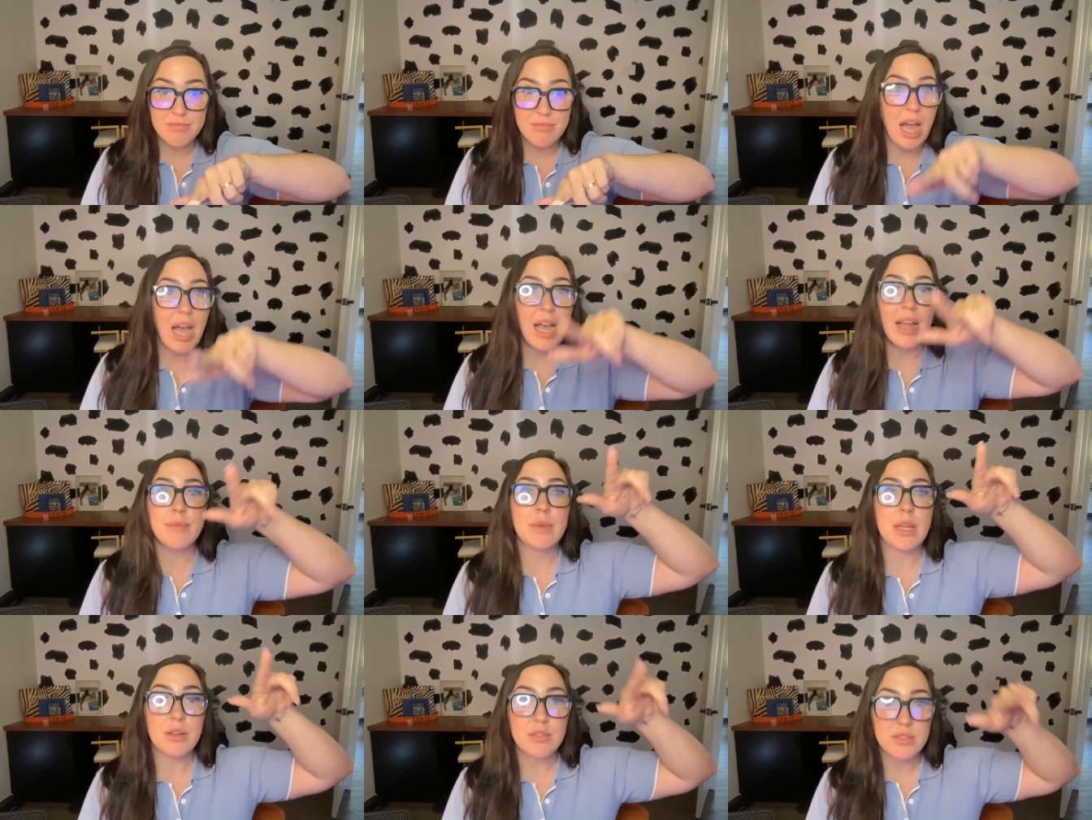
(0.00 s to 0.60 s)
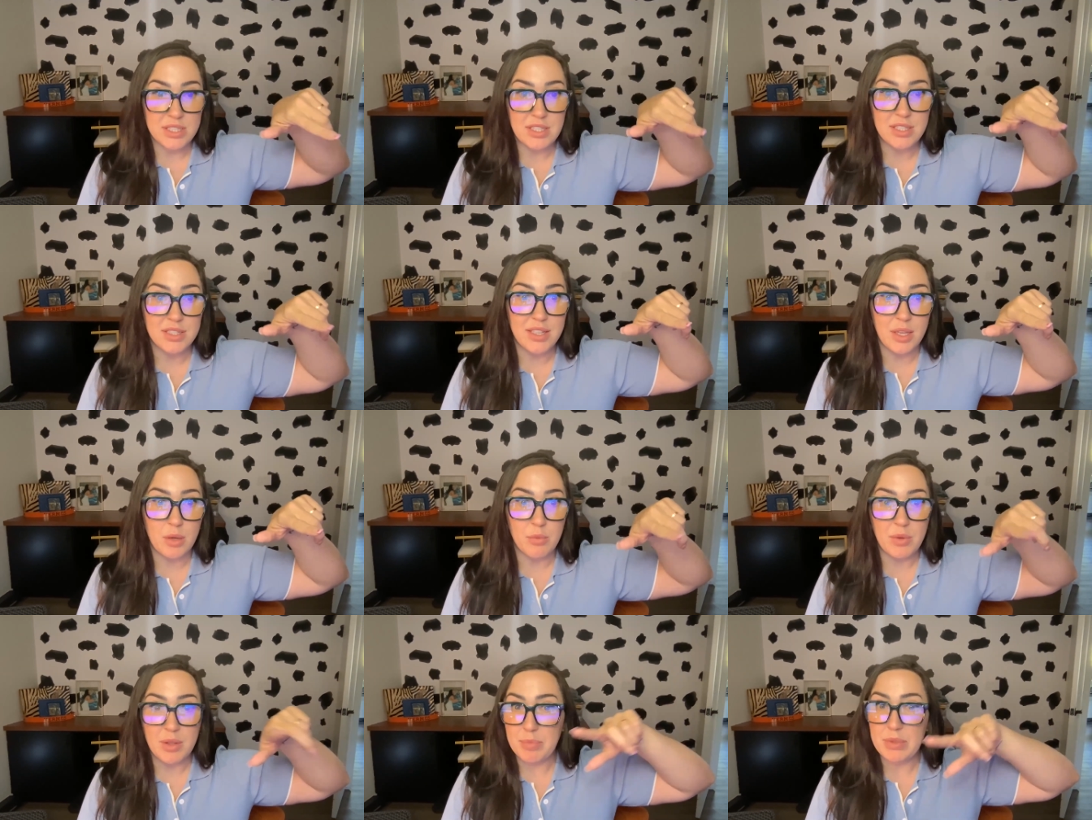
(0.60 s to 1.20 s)
I'm now
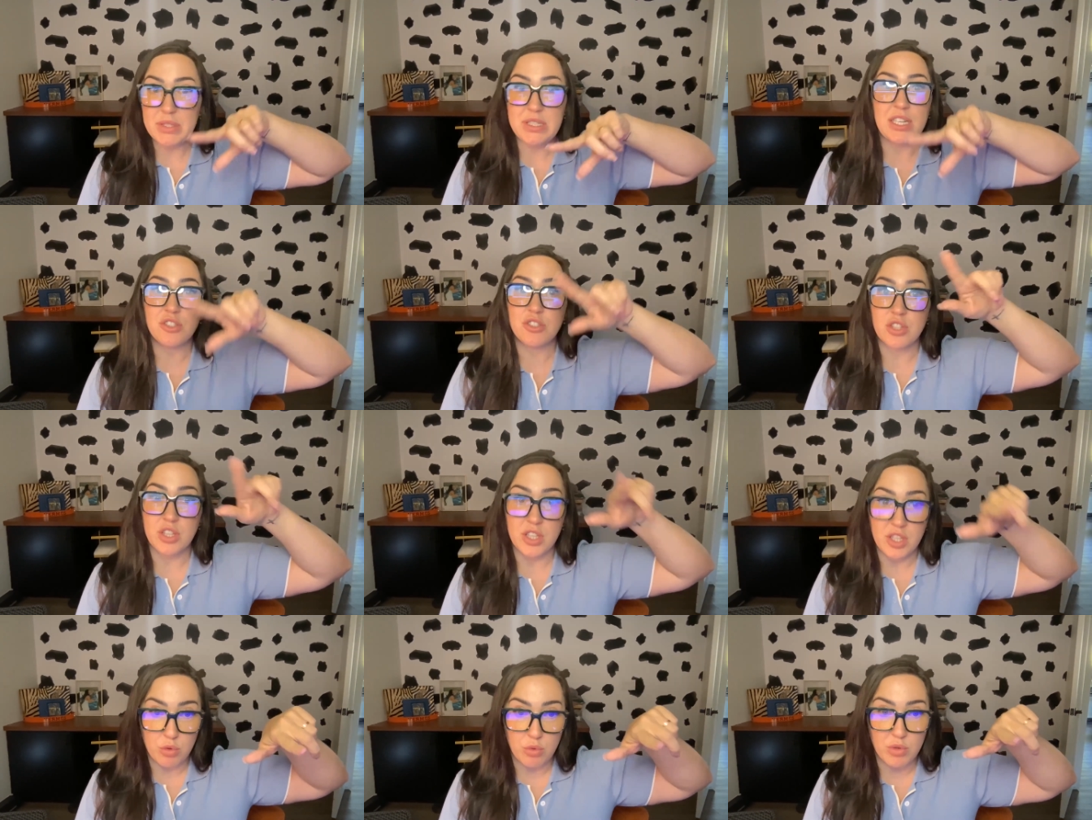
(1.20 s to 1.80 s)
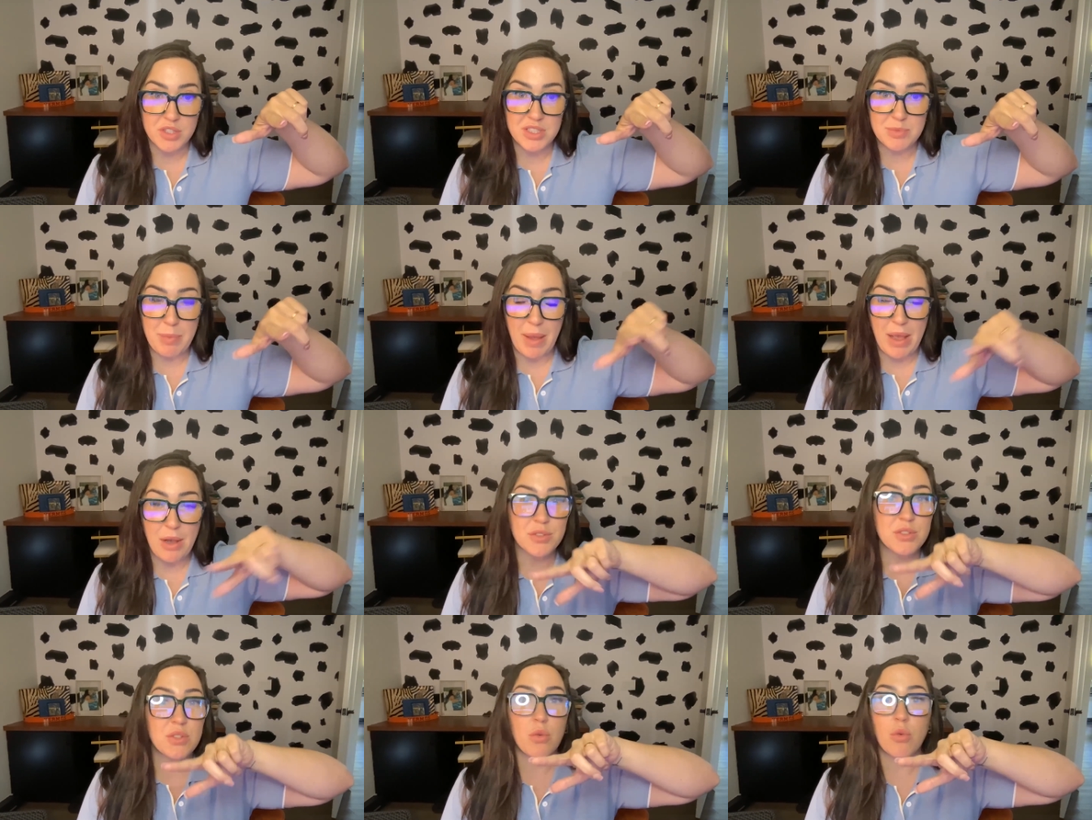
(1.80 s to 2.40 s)
dealing with potentially your
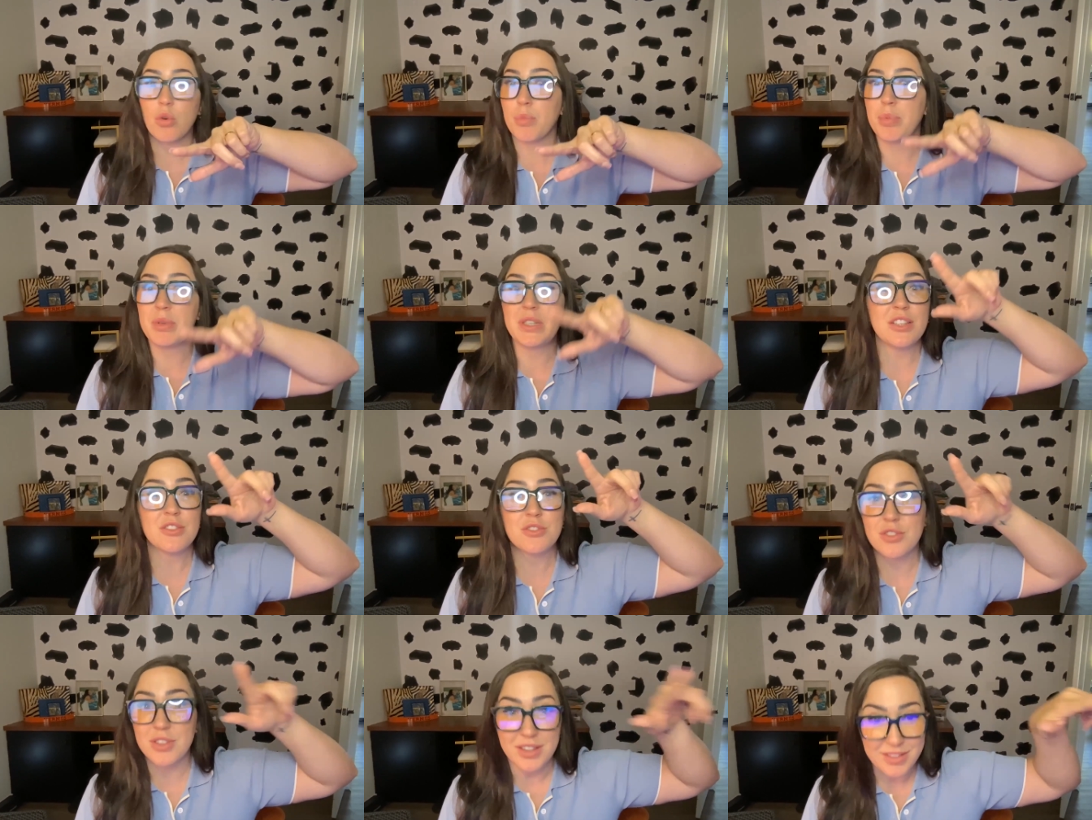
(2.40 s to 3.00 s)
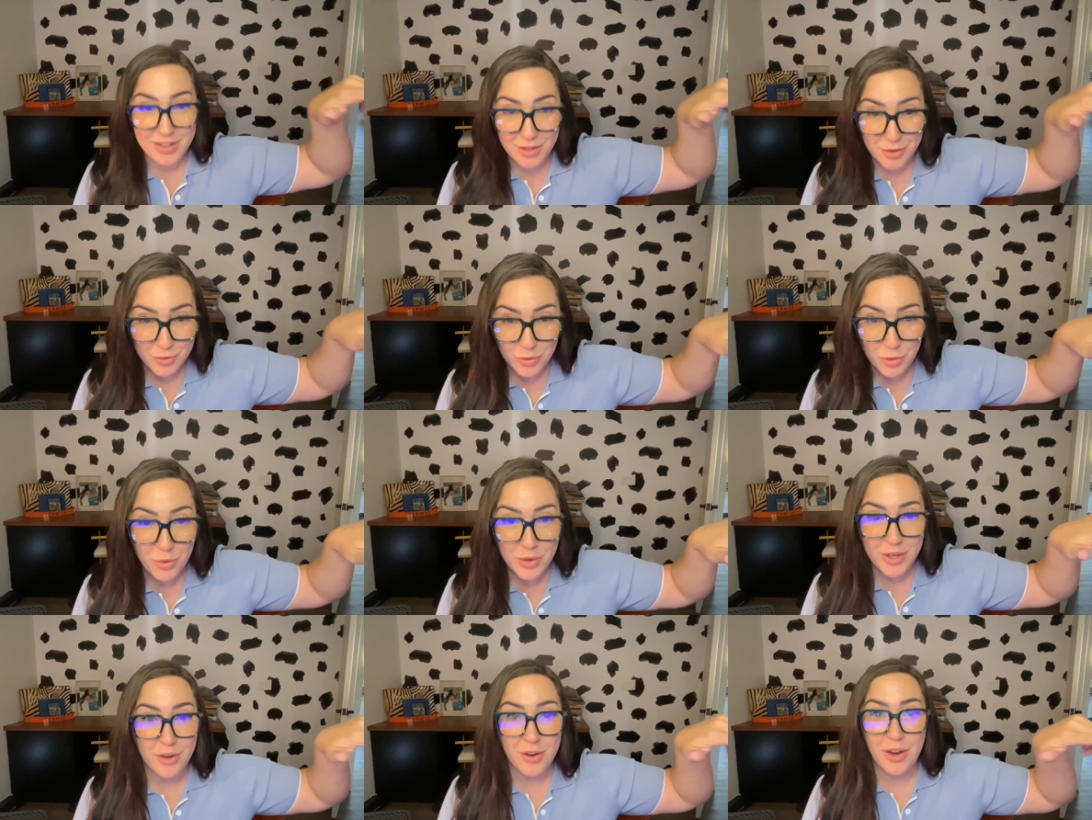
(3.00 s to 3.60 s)
spouse or potentially their
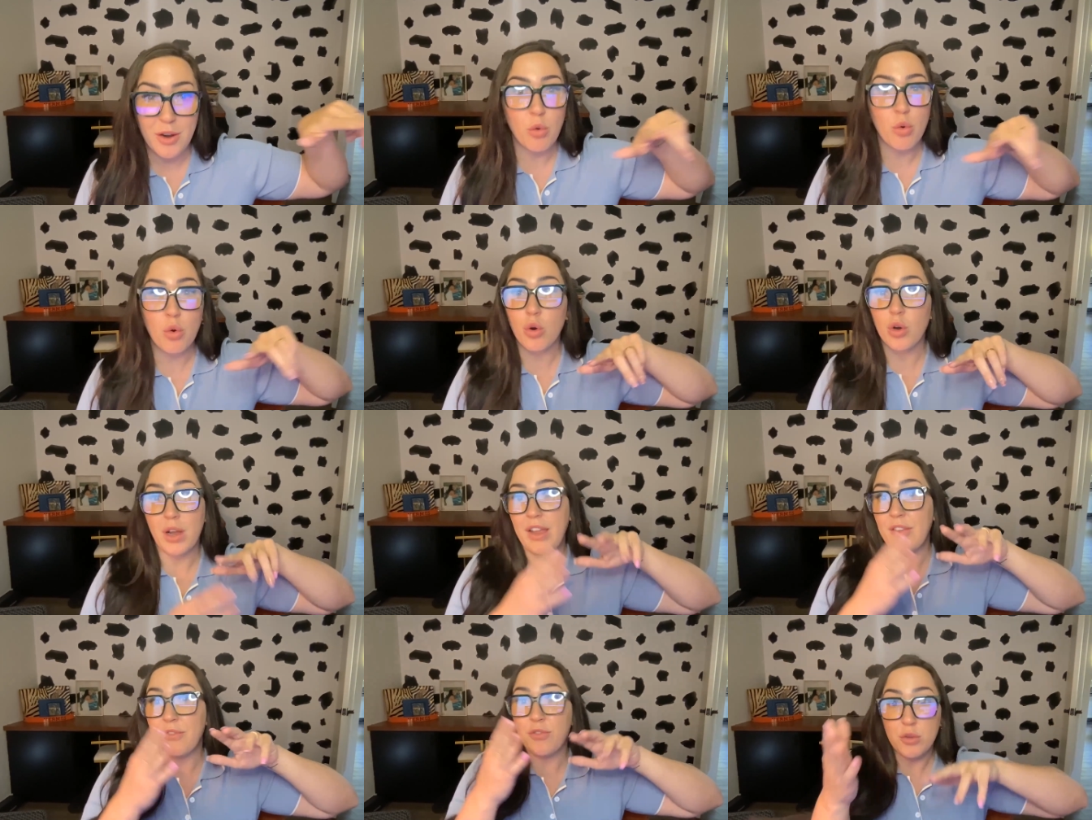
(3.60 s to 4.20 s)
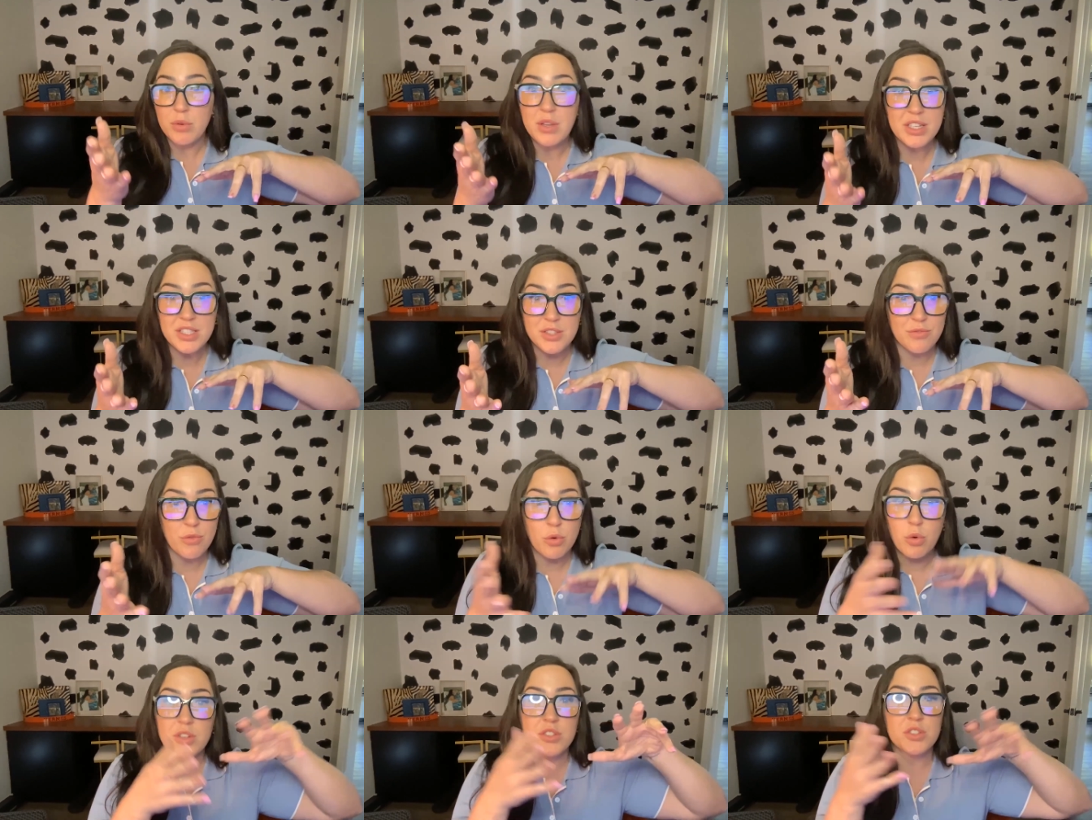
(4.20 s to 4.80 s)
lawyer, or if you get
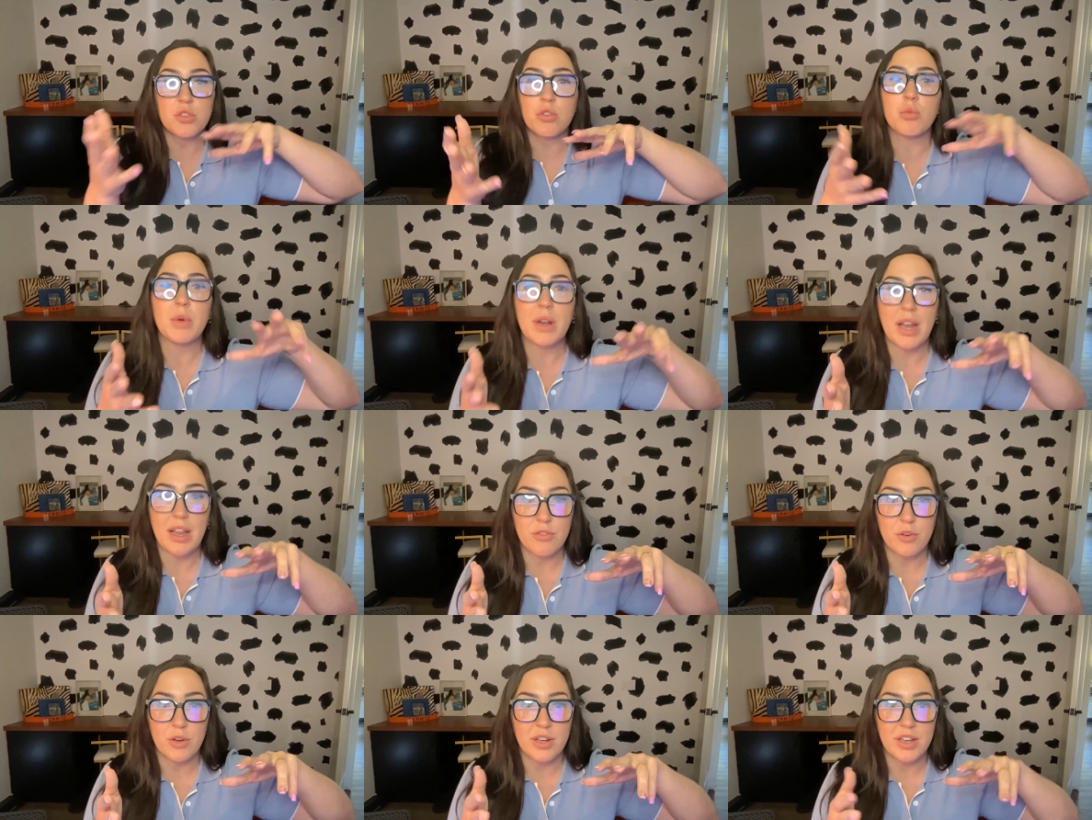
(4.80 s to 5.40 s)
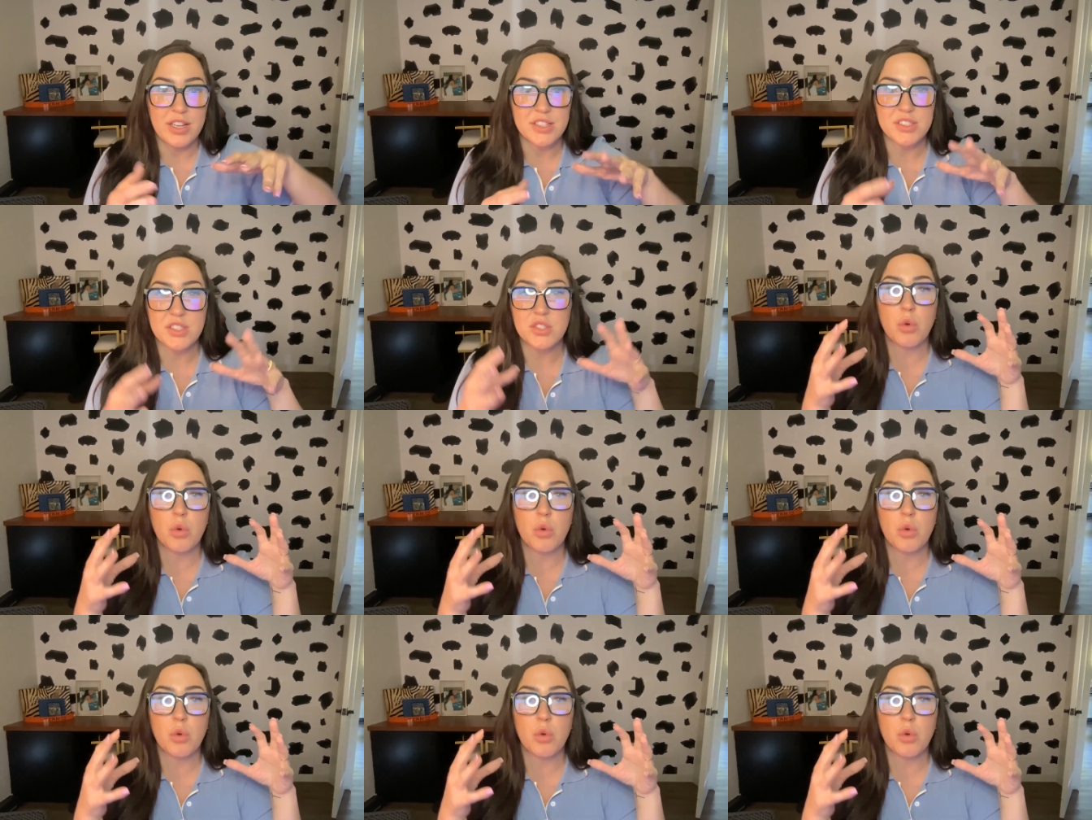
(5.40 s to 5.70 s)
divorced or whatever it is.